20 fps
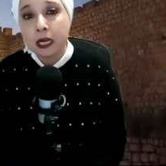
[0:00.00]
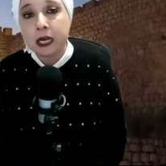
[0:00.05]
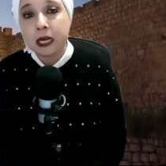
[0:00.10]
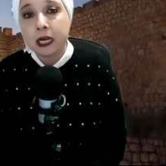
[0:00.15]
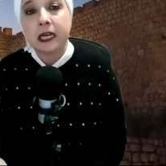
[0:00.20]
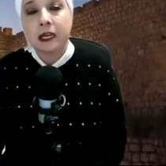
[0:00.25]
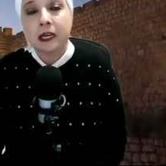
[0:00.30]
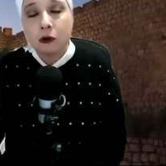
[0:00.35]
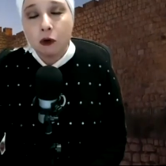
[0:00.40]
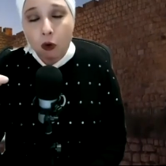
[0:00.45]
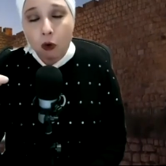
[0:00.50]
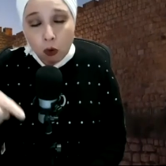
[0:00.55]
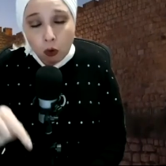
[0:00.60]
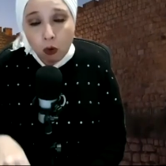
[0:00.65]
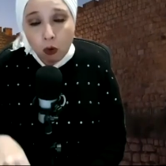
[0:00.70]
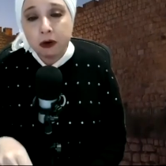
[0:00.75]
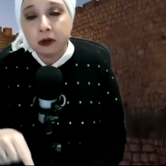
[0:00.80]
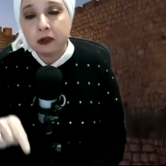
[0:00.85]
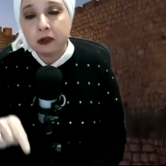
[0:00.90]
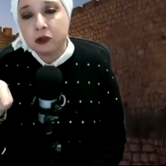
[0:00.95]
in
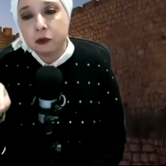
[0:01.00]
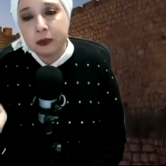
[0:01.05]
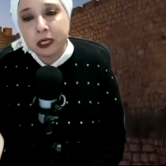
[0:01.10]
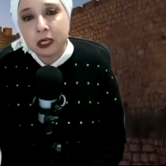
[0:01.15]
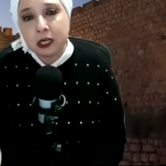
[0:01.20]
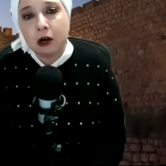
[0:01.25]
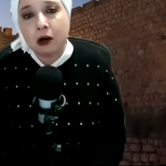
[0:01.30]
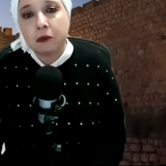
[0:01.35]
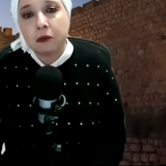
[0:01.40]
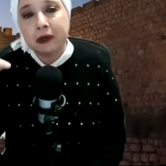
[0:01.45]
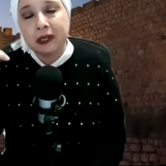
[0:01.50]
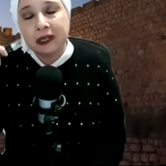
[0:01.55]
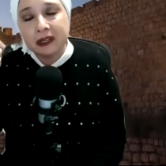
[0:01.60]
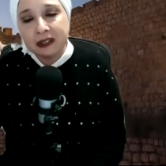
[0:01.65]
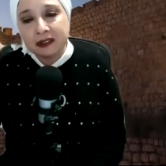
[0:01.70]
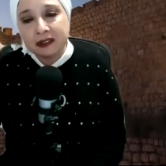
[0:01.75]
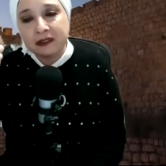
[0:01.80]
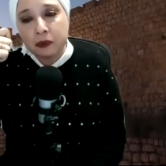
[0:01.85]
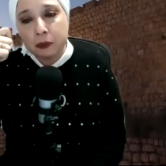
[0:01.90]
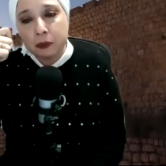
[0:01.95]
order to become an
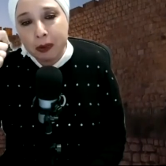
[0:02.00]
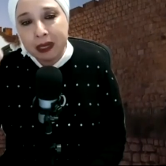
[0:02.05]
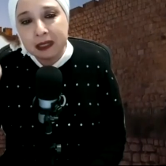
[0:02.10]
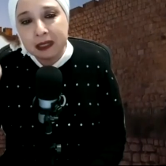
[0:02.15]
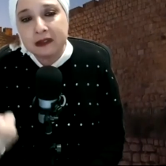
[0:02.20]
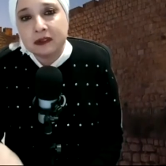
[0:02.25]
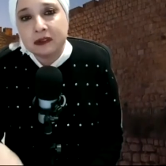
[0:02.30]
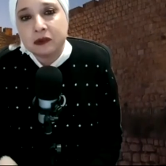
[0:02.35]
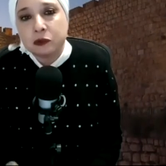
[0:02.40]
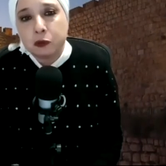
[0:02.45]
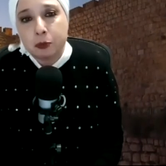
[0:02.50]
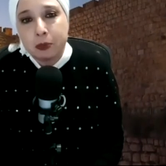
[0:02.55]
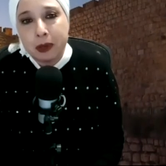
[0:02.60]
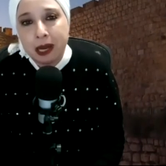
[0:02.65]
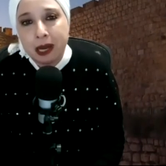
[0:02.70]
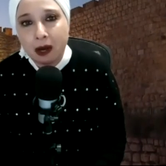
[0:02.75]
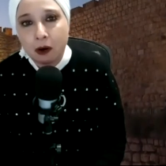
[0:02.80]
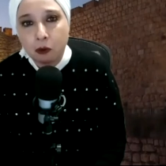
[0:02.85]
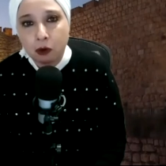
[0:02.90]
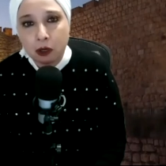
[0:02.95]
independent
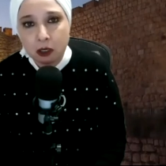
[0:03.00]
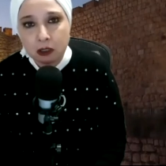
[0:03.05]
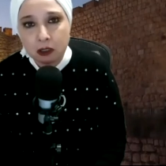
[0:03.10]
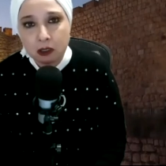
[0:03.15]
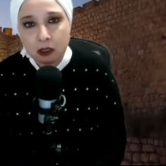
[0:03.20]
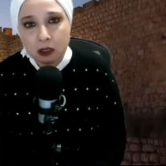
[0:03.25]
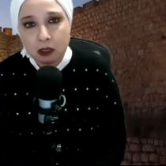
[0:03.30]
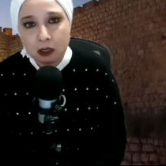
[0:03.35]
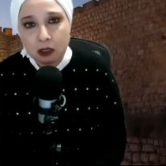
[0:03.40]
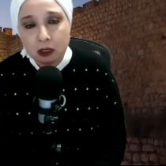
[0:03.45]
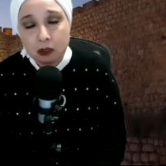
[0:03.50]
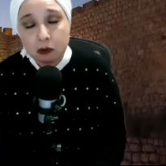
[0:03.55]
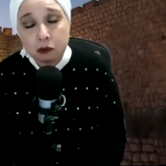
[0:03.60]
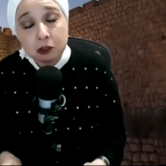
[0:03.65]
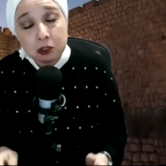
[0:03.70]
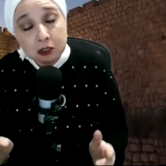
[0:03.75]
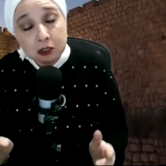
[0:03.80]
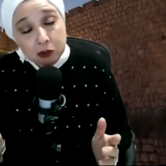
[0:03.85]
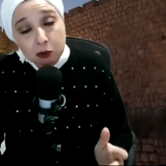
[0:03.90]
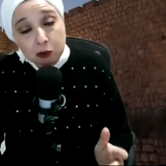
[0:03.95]
power, which
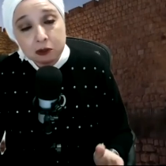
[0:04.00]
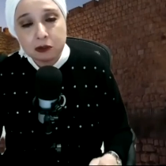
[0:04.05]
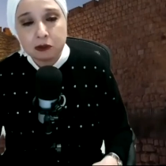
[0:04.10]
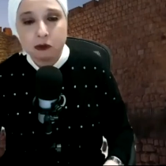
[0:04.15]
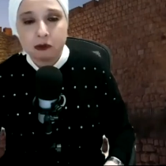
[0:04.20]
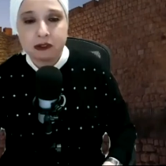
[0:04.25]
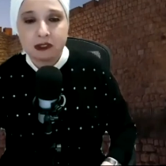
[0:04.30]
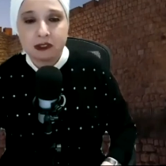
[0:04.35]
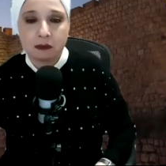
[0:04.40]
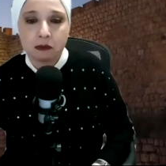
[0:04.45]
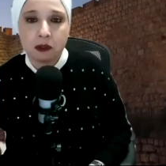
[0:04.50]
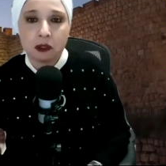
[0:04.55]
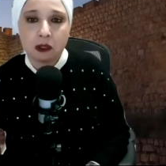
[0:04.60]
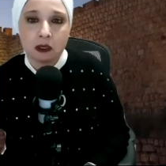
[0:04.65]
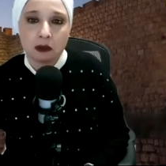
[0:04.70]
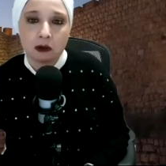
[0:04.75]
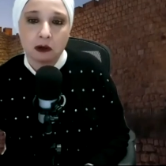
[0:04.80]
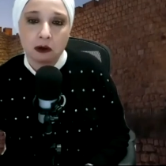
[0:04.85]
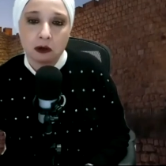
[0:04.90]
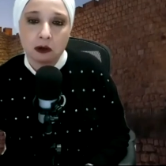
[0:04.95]
is also
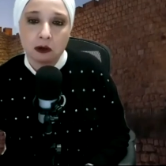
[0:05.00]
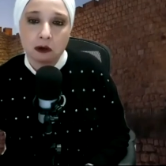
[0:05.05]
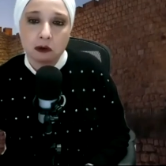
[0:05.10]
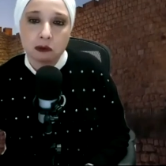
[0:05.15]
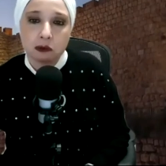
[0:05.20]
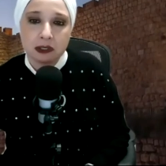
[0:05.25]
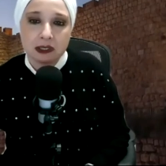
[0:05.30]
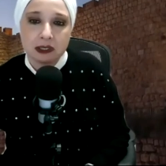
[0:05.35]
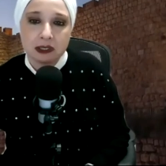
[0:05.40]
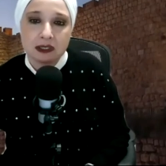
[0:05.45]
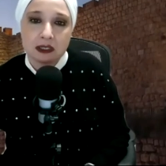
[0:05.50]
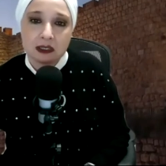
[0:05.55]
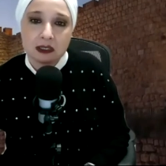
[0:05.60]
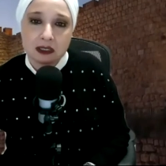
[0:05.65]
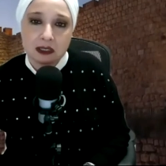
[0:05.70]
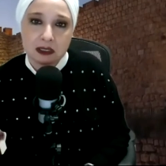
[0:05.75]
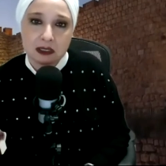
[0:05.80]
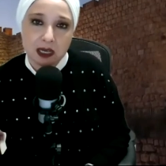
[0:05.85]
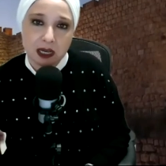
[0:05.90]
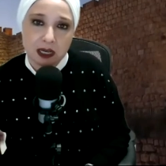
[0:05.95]
something we see
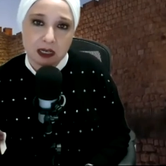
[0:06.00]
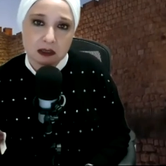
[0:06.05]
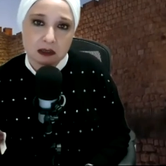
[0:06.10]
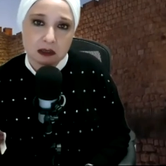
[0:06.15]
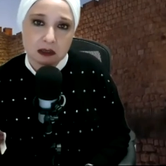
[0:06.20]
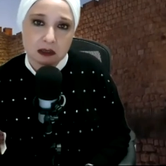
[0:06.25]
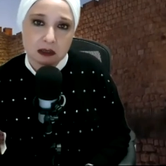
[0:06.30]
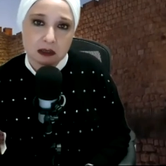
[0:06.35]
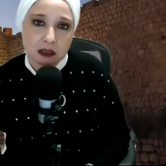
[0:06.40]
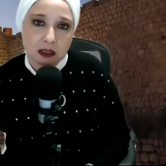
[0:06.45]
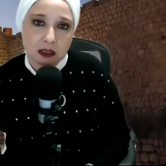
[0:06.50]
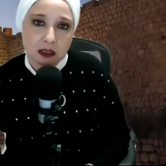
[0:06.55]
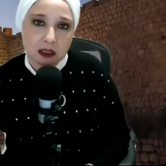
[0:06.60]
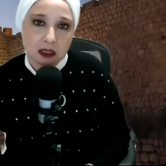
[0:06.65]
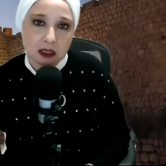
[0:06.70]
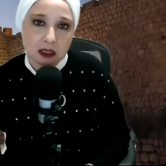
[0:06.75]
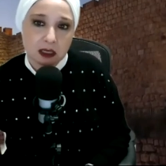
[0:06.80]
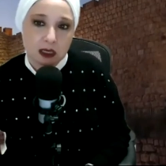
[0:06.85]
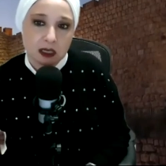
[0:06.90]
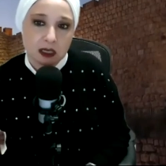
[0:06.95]
today.
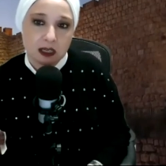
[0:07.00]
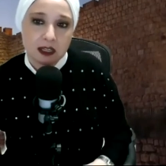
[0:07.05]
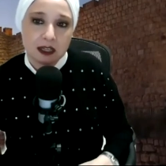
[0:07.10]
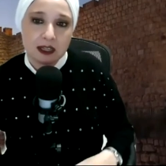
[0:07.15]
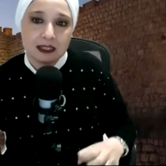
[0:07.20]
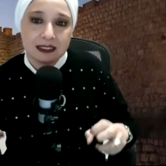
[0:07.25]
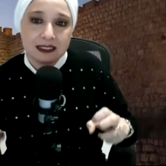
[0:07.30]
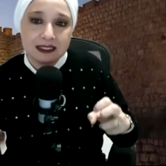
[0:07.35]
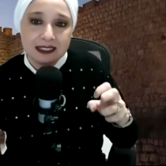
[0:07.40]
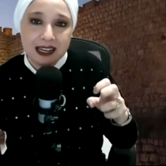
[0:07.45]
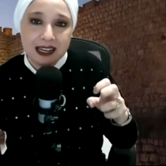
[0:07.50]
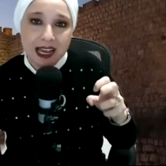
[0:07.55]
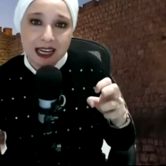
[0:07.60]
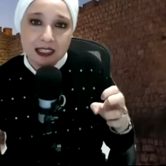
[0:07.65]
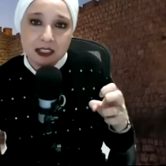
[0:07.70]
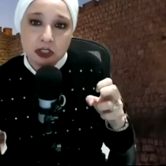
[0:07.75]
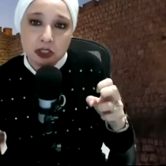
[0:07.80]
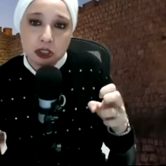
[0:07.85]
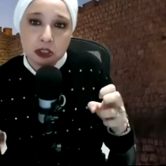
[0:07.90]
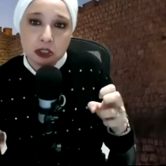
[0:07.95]
The
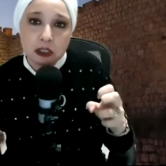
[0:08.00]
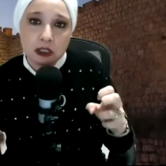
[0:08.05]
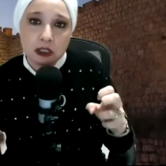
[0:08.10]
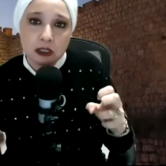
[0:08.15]
danger